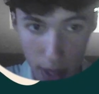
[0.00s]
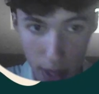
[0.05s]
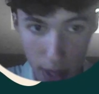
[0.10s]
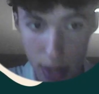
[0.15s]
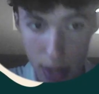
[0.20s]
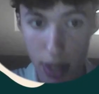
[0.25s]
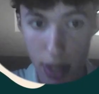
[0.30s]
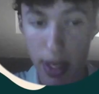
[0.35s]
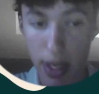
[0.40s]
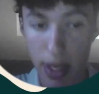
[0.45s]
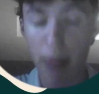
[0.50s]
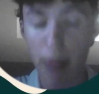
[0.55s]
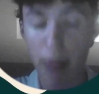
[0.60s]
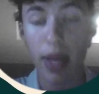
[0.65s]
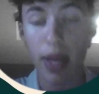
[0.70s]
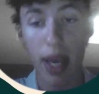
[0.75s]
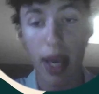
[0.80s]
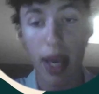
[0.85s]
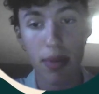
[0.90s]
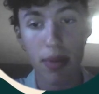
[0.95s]
So stem
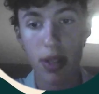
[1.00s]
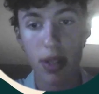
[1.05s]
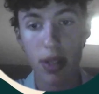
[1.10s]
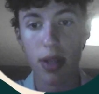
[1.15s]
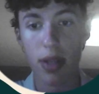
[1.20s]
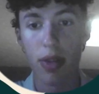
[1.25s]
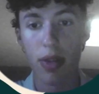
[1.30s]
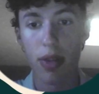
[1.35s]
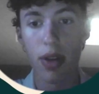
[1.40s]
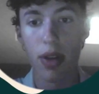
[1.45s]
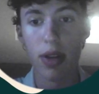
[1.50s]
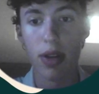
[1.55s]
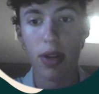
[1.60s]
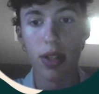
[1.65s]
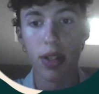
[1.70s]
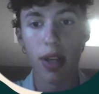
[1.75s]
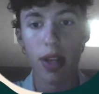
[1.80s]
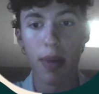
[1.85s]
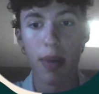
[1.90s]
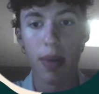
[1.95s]
types,
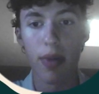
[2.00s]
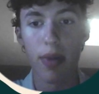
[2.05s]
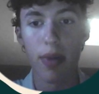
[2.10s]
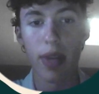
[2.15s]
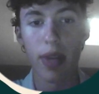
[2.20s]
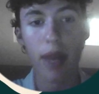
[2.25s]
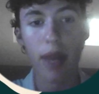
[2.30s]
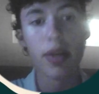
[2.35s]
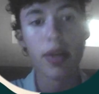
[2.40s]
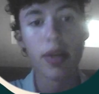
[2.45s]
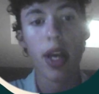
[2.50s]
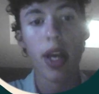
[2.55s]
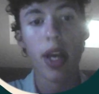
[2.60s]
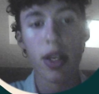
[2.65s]
there's a couple different types.